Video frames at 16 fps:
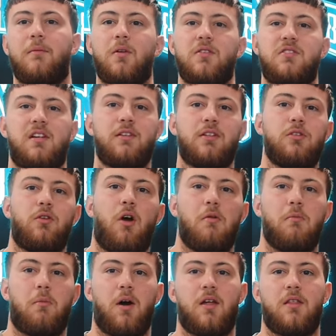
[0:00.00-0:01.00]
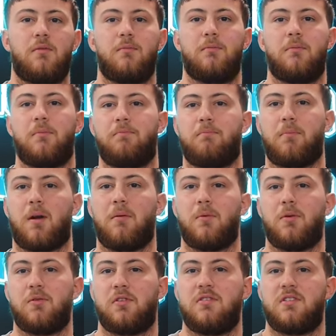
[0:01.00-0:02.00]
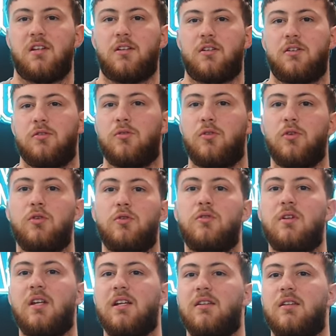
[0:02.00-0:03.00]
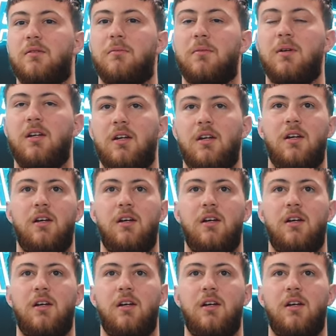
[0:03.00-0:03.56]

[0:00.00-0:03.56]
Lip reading: I'm not telling you don't buy them, but I'm also telling you, do you need them?